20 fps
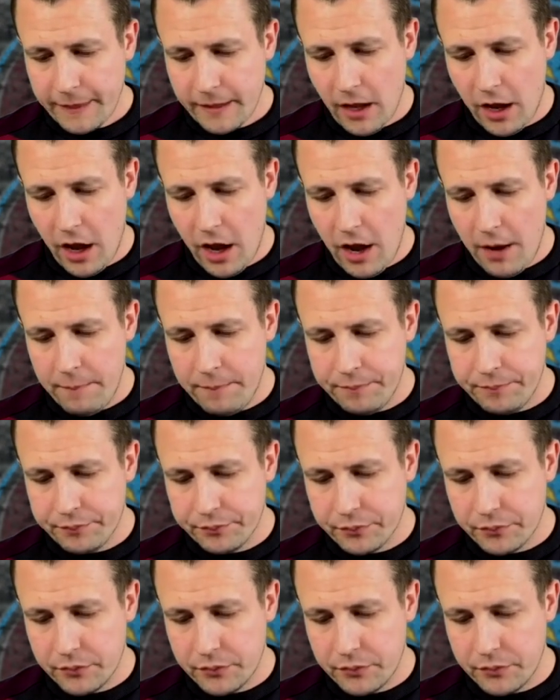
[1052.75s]

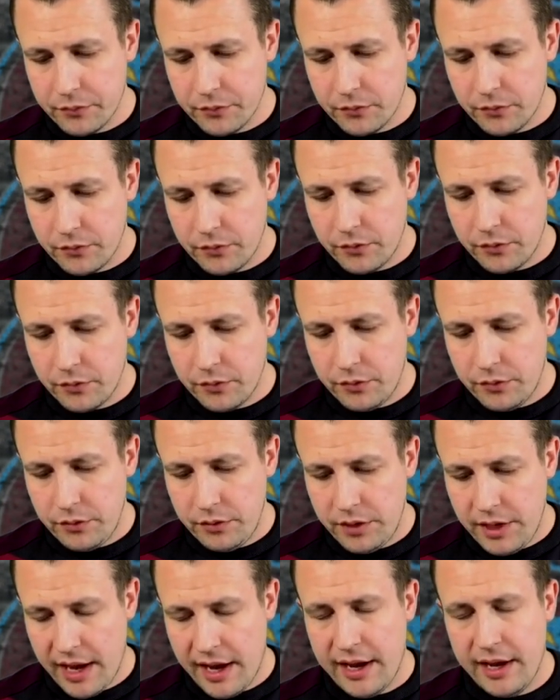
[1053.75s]

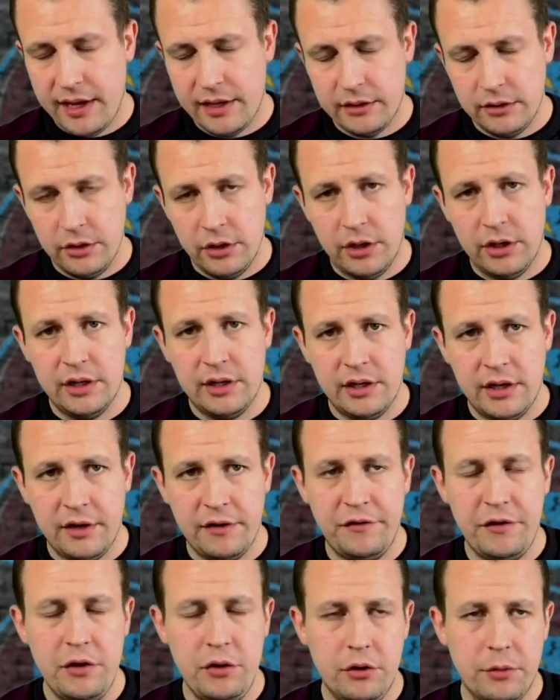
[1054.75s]
Yeah, look,
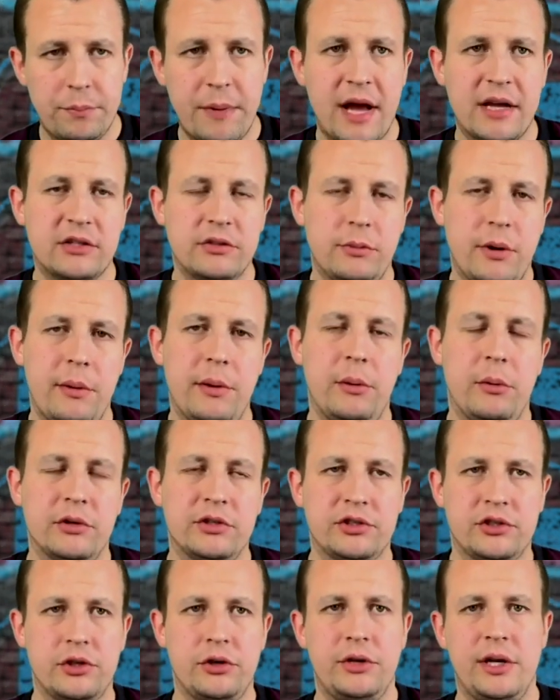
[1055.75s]
if you look back to where we
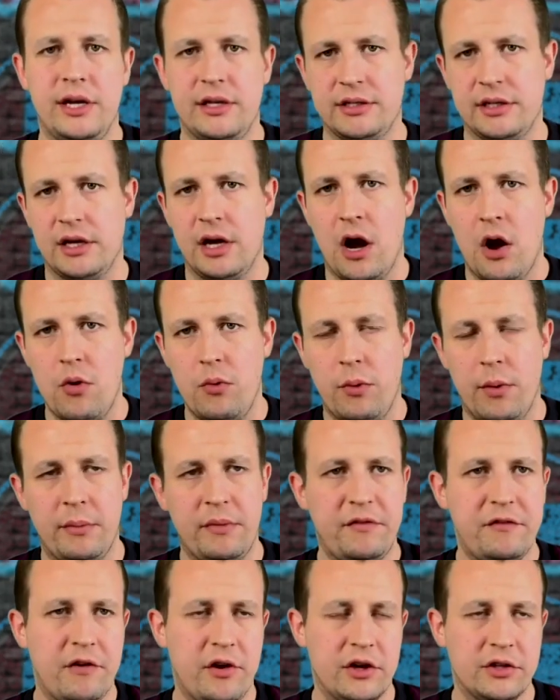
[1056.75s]
was 2 years ago, when we
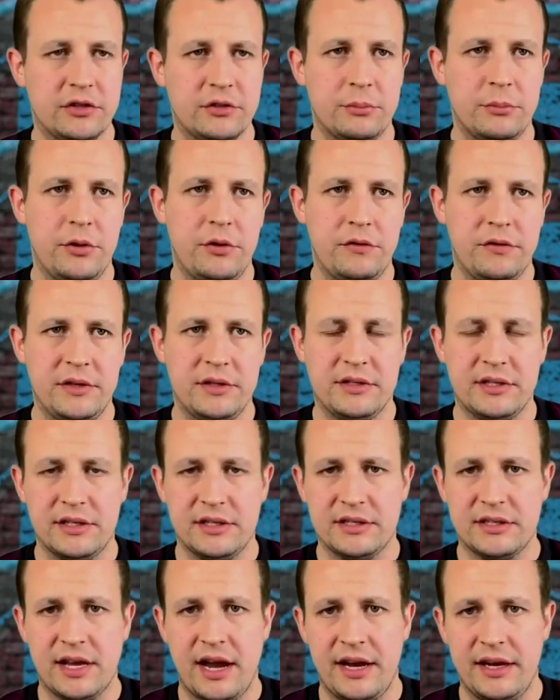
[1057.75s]
first moved into the
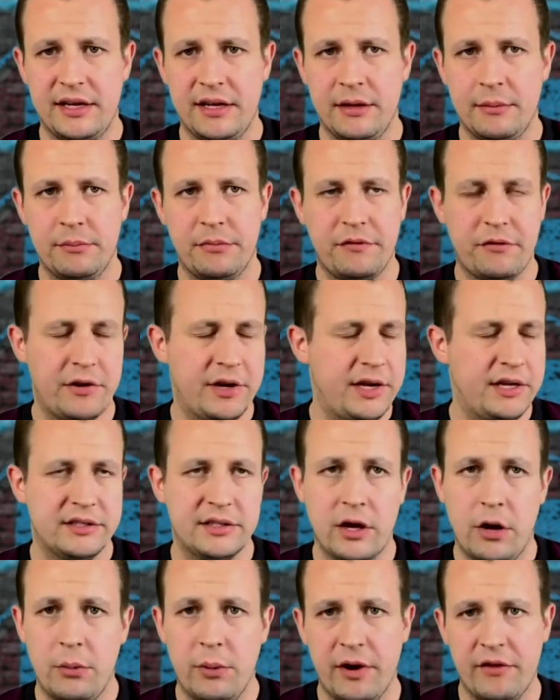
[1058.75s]
stadium, 3 years
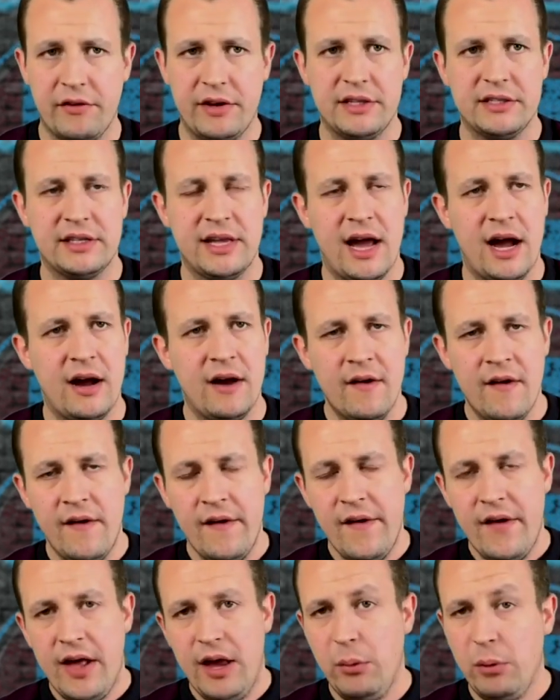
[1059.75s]
ago, wherever it is now,
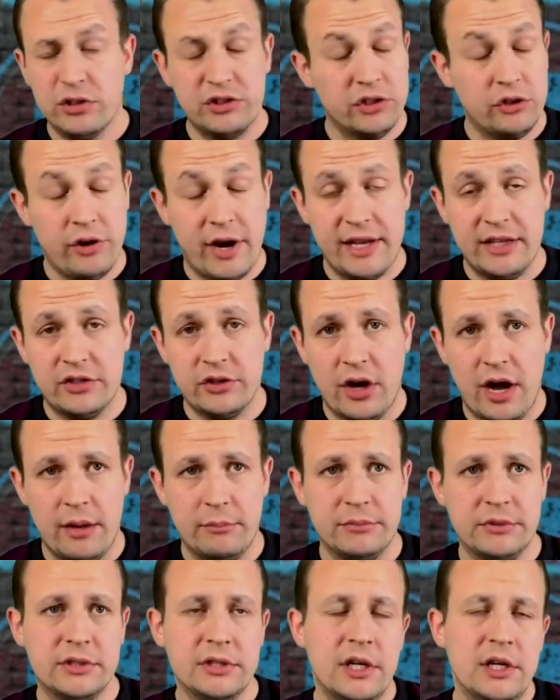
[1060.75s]
it wasn't great
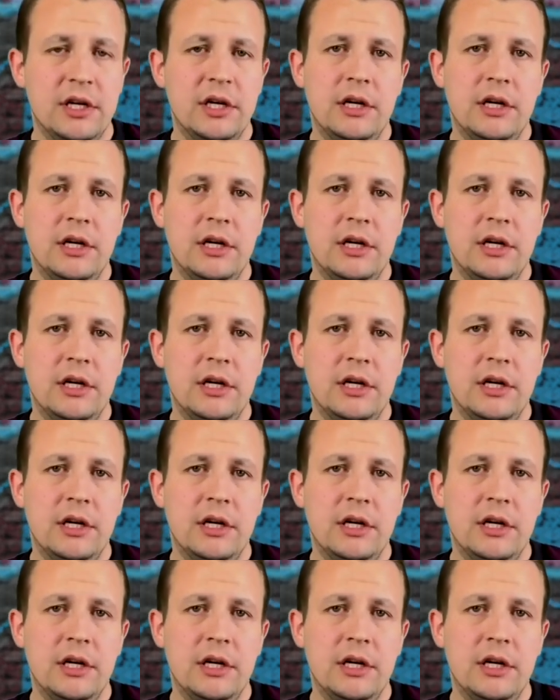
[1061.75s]
times.